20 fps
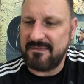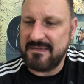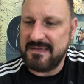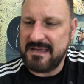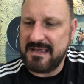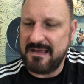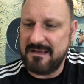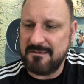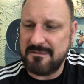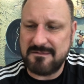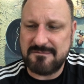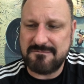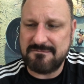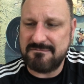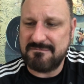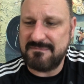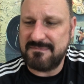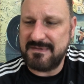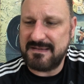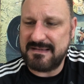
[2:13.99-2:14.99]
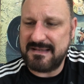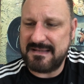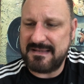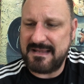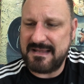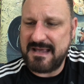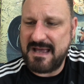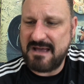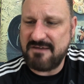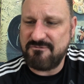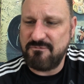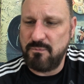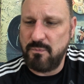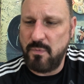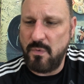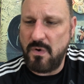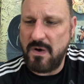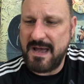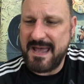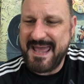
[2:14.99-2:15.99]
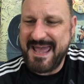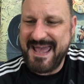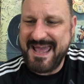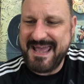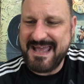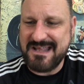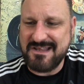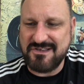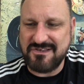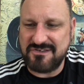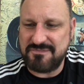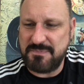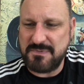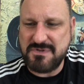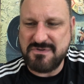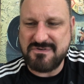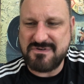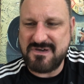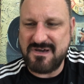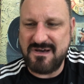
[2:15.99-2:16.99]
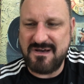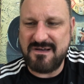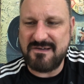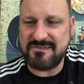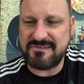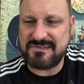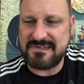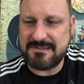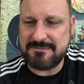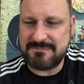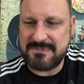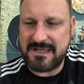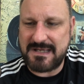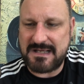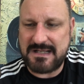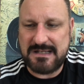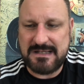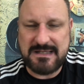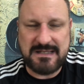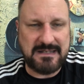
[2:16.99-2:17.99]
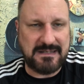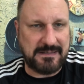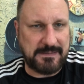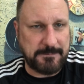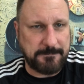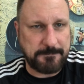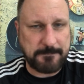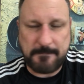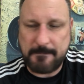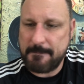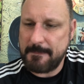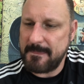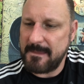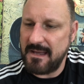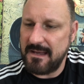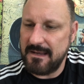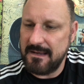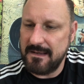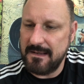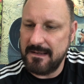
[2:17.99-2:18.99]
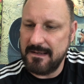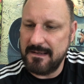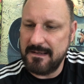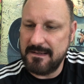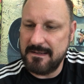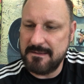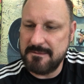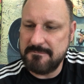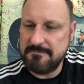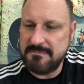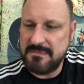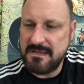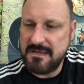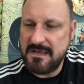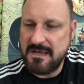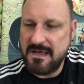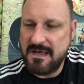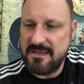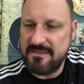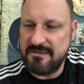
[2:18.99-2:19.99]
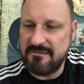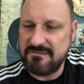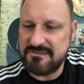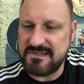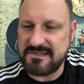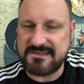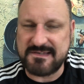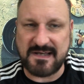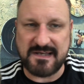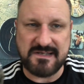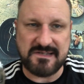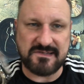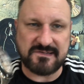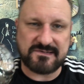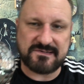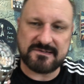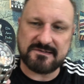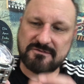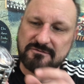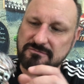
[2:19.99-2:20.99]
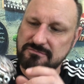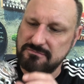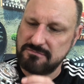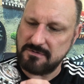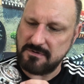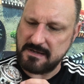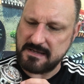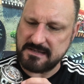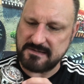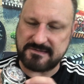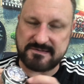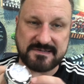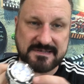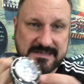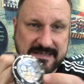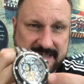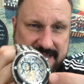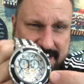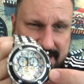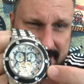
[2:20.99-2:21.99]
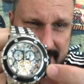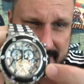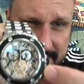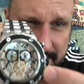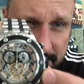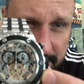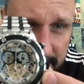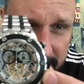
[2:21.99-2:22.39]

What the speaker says: They have white ends, but you can't see them that clearly. There is a date right here.